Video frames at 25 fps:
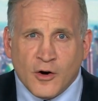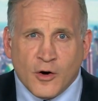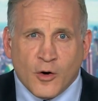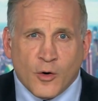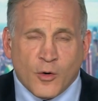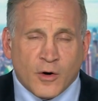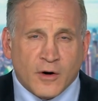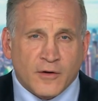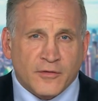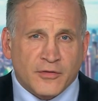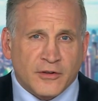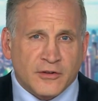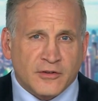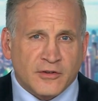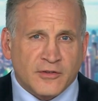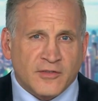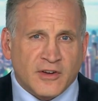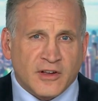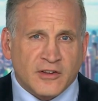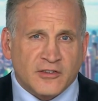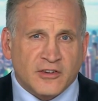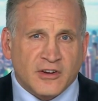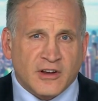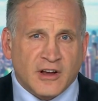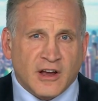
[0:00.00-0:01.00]
or if this
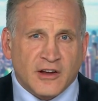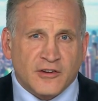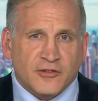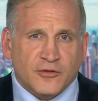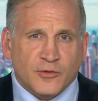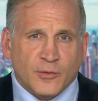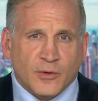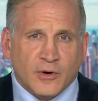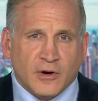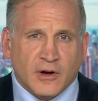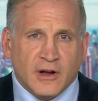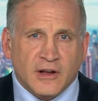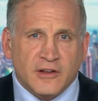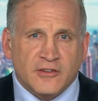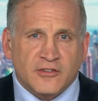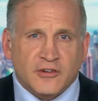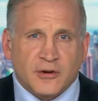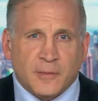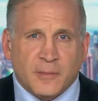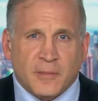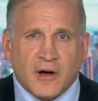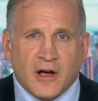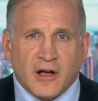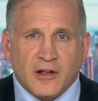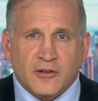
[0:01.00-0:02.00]
investigation relates
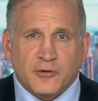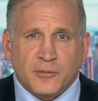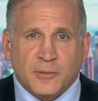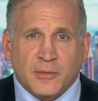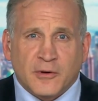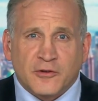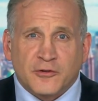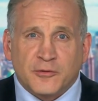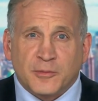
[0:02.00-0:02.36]
to possible